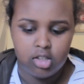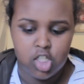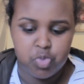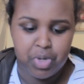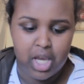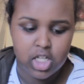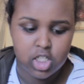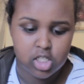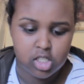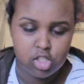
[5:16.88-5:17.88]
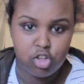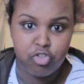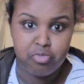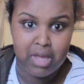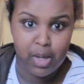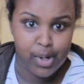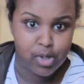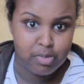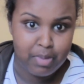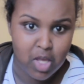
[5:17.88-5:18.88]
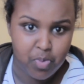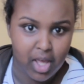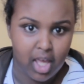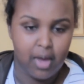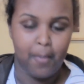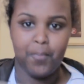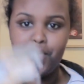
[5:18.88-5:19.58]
These pictures is of me when I was a baby.